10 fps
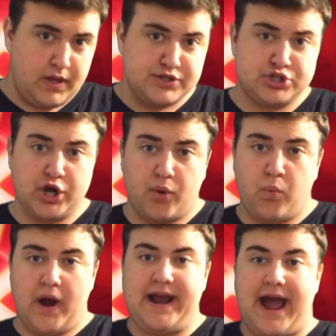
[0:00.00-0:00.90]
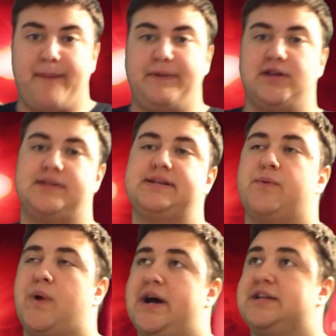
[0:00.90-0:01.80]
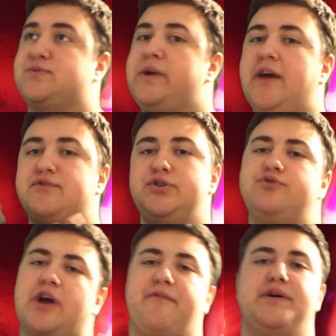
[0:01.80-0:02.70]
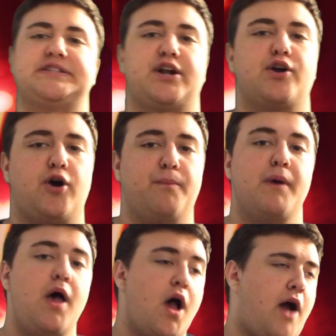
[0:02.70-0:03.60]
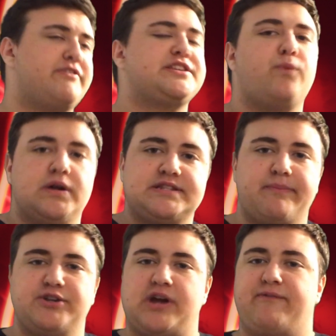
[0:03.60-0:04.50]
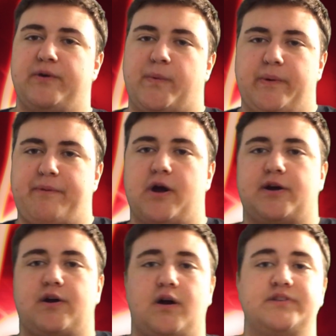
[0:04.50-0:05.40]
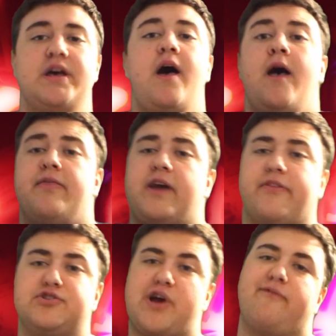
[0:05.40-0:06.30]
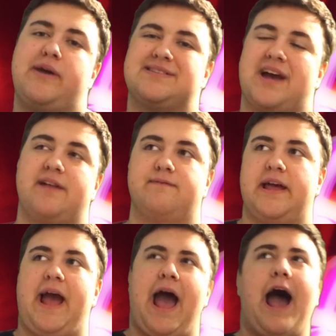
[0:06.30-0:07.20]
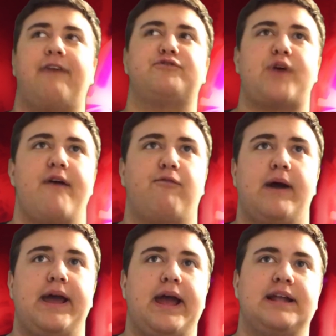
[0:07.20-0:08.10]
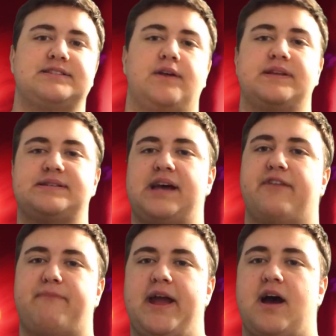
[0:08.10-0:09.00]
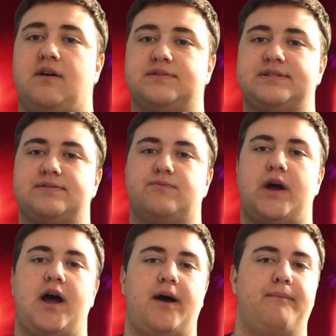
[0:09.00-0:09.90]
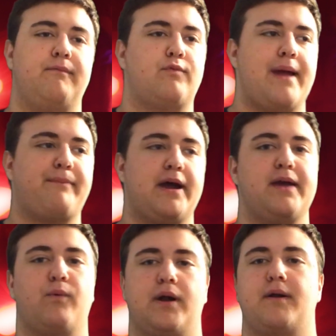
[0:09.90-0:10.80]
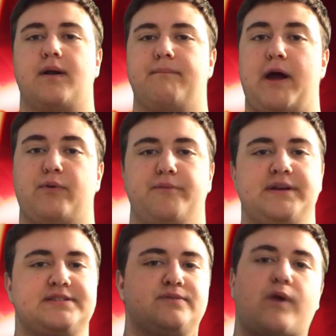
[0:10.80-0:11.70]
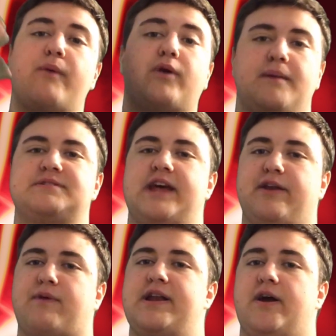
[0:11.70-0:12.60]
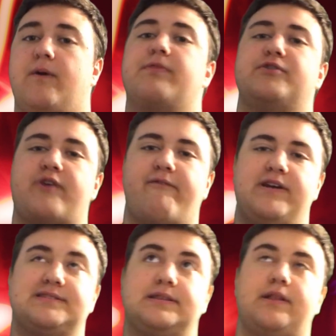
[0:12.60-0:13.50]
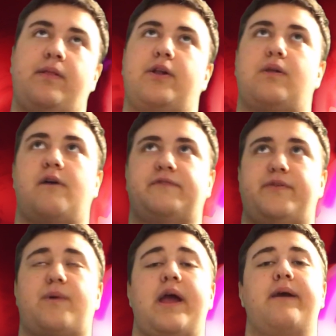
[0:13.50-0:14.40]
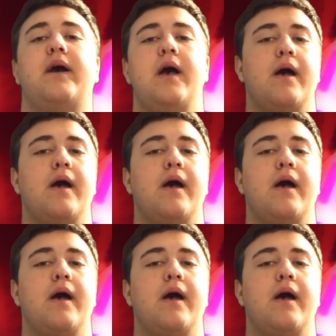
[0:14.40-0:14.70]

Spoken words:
So what happened was, we have two driveways in our home. Obviously, one's the main driveway where we park our cars. The other driveway is kind of like a half driveway, and it's on the side of my house, right by where my room is, right where I'm standing right now. The driveway is a little off to the right.